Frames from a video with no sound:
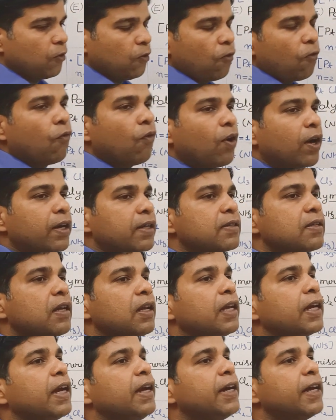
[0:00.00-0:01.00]
What is the
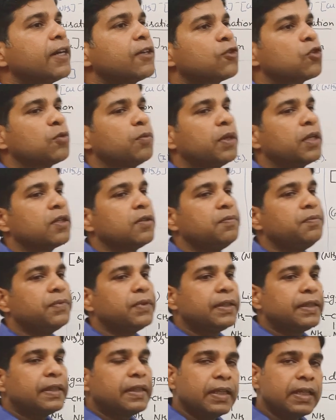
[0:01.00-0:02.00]
ligand isomerism?
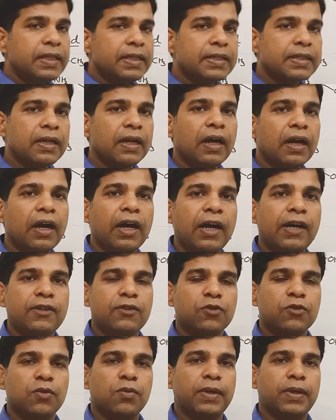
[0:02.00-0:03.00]
This
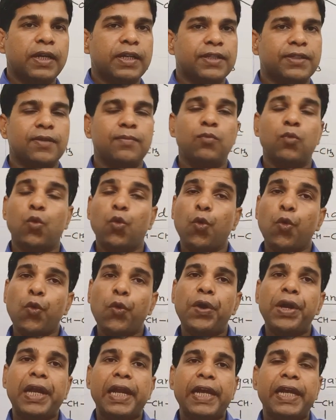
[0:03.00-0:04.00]
isomerism
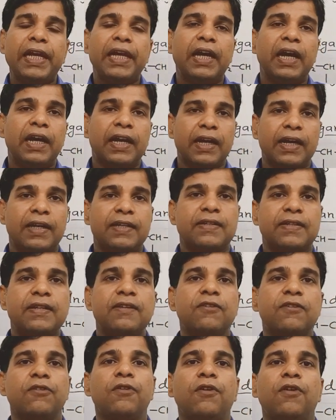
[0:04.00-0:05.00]
only arises
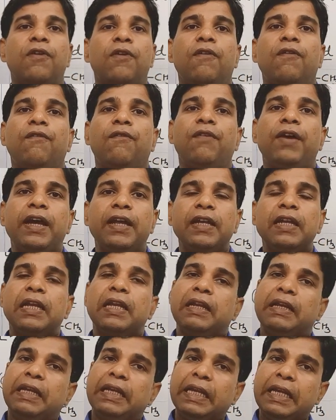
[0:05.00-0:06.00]
when
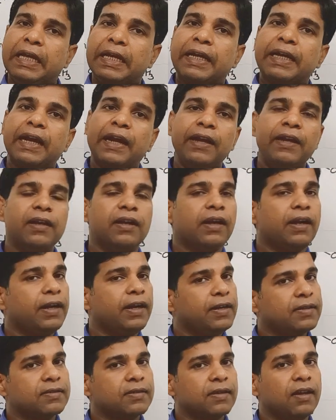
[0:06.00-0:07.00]
ligand
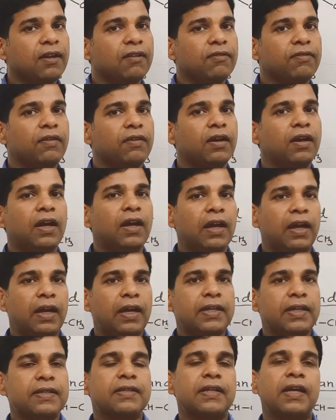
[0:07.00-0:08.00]
itself
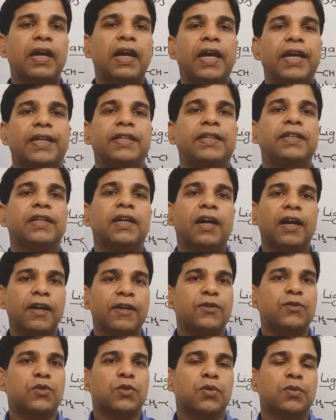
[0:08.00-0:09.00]
has any
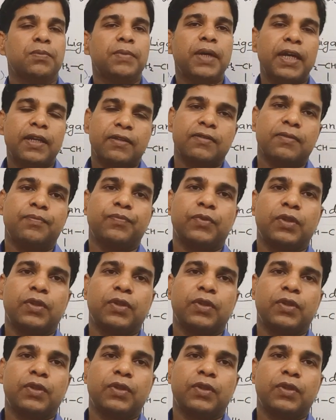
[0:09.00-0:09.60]
isomerism.